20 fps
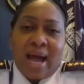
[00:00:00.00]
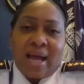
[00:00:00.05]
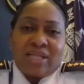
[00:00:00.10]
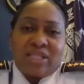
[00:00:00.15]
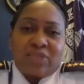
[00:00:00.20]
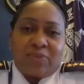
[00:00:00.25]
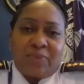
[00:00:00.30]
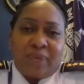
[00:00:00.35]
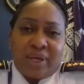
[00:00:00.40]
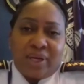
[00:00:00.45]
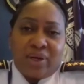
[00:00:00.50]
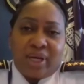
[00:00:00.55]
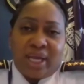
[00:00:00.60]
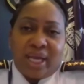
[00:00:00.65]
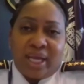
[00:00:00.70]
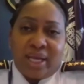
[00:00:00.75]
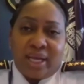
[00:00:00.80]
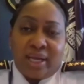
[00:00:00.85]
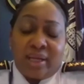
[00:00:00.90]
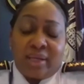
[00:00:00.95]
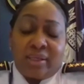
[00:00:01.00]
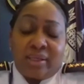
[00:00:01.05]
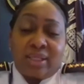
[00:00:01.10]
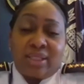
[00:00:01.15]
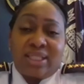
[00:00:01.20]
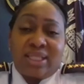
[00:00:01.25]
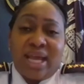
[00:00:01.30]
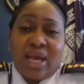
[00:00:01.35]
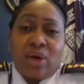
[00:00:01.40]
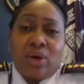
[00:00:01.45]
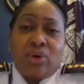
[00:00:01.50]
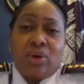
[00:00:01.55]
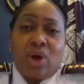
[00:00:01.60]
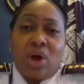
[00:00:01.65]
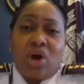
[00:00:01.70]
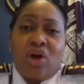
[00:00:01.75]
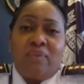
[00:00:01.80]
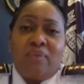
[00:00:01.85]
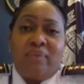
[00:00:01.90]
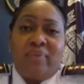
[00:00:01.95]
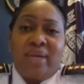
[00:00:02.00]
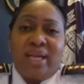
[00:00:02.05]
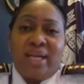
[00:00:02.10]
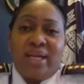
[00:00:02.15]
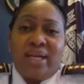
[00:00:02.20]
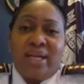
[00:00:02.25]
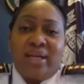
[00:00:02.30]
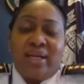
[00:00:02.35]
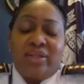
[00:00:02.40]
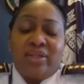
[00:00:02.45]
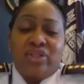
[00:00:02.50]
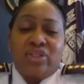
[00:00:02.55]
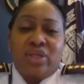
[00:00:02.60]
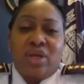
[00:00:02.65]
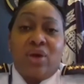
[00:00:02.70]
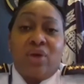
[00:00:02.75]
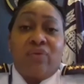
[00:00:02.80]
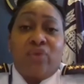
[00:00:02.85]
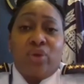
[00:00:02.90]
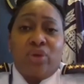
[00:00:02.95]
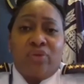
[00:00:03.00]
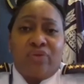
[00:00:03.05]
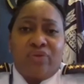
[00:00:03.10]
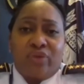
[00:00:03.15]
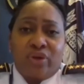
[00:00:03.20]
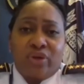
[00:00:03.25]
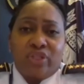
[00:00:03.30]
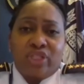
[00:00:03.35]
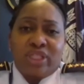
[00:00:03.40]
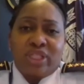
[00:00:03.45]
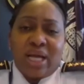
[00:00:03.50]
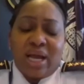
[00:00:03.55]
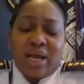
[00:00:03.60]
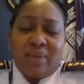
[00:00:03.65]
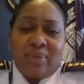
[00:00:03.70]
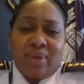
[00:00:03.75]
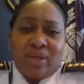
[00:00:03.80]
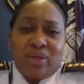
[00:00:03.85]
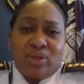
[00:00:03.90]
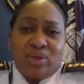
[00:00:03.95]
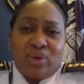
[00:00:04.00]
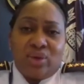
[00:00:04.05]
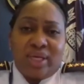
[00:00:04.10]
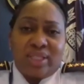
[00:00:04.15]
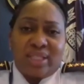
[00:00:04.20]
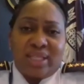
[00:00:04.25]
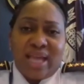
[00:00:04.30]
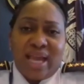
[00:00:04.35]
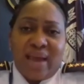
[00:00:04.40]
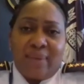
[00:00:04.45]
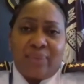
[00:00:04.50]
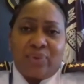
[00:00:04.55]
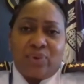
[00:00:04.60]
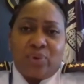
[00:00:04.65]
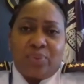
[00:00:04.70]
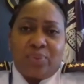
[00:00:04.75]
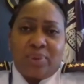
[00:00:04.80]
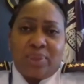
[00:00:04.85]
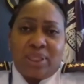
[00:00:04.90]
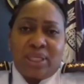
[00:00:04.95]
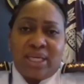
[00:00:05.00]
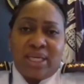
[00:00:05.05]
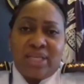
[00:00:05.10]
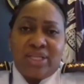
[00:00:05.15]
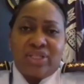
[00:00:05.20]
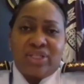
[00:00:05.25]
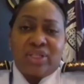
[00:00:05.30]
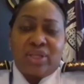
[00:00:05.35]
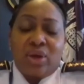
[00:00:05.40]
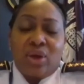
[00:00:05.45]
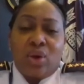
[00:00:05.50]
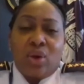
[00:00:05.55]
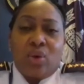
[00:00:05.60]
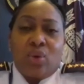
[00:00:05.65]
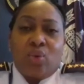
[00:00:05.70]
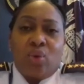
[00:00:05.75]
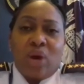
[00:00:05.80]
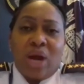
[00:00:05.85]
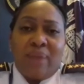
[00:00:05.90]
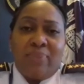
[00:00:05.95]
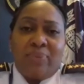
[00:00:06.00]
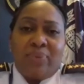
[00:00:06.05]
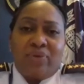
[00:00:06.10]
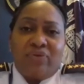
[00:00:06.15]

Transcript: I spearheaded town hall meetings for the first time at U.S. Capitol Police, where I